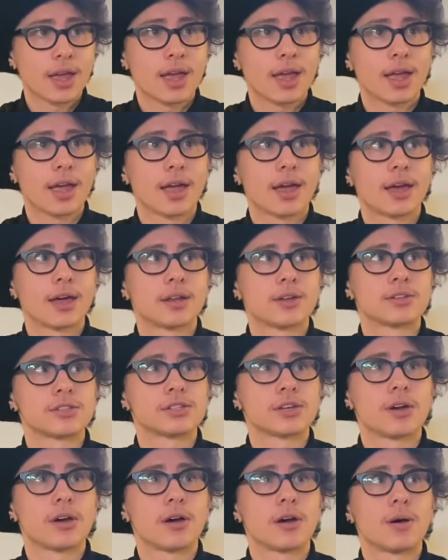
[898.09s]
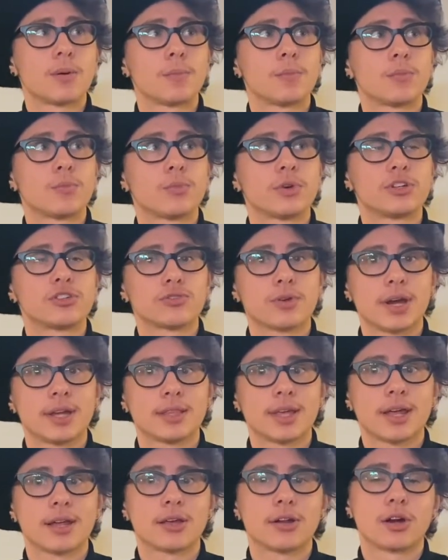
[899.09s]
And we train
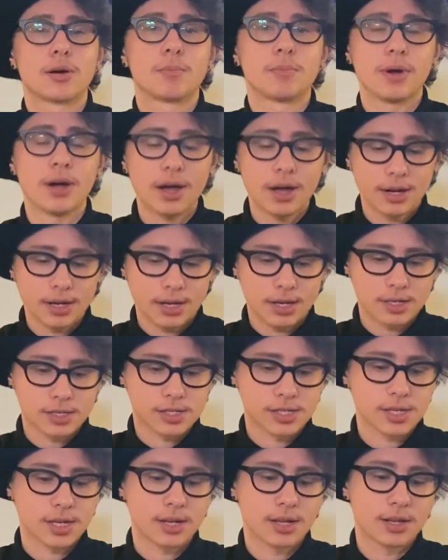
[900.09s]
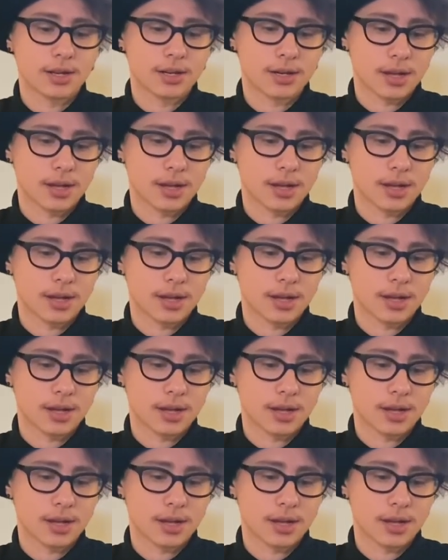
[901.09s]
that in our bodies in a